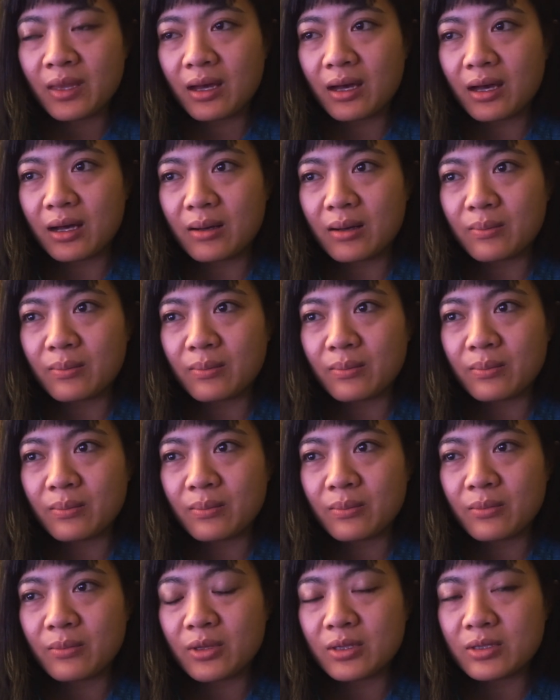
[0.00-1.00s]
Um,
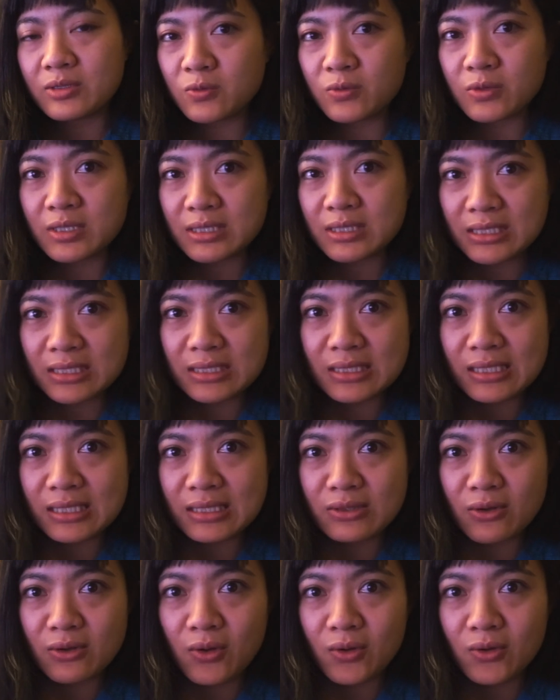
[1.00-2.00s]
it's only
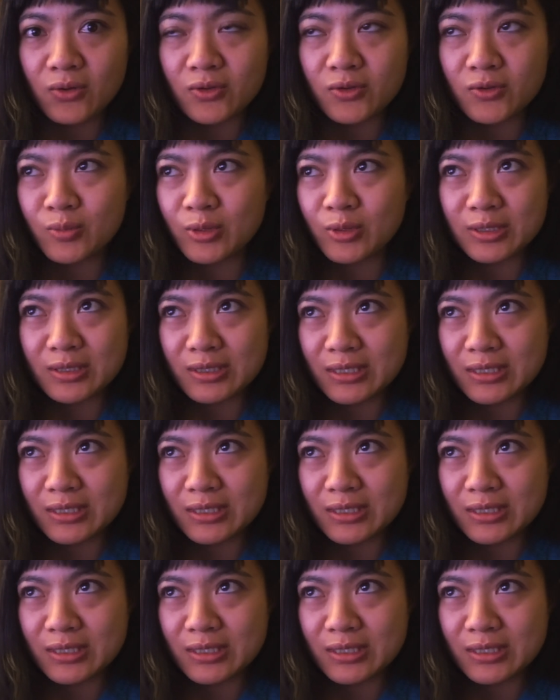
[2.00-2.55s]
$16 plus